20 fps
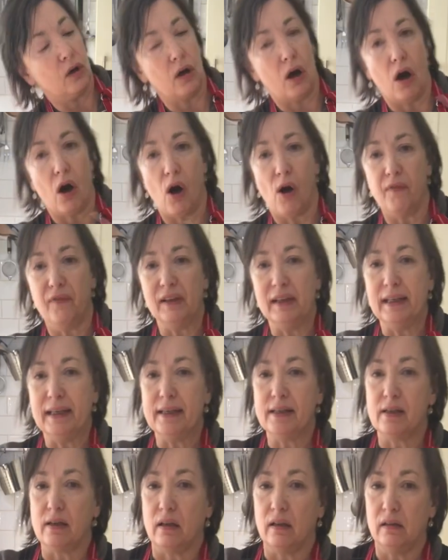half a
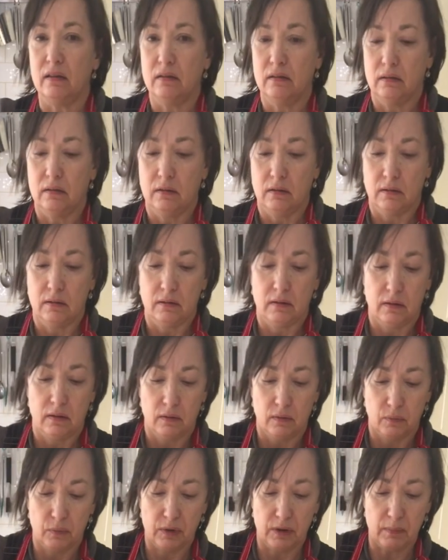litre
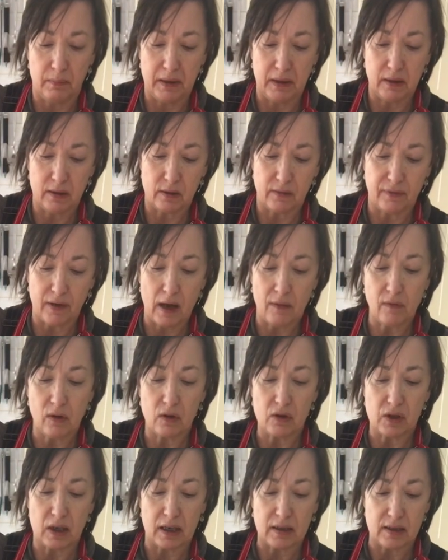with the milk. So 5
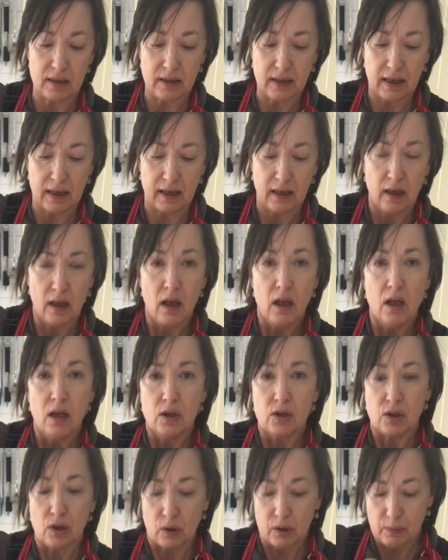large eggs in there,
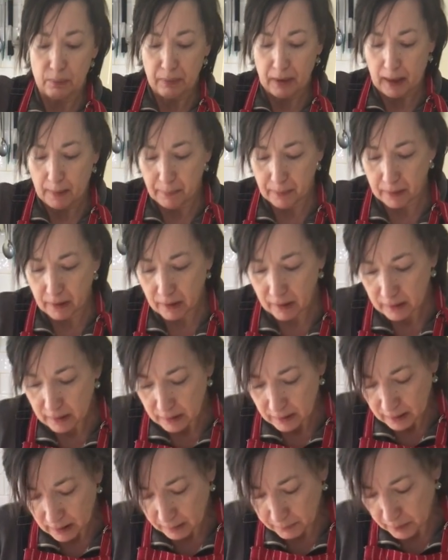salt and pepper.
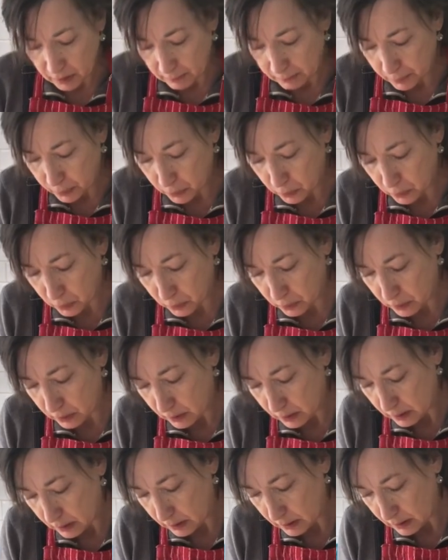I'm going to pour
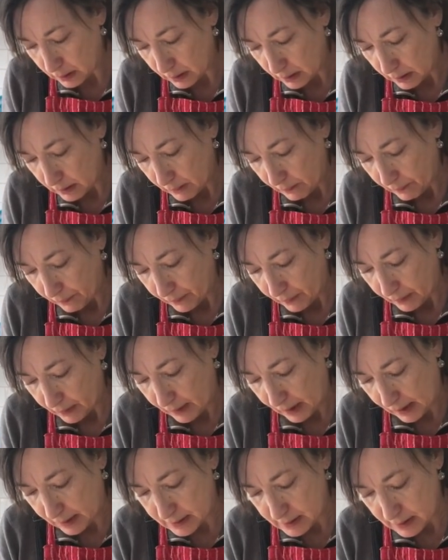
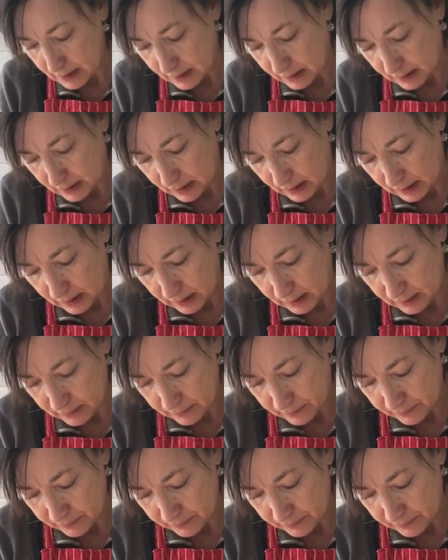that in there.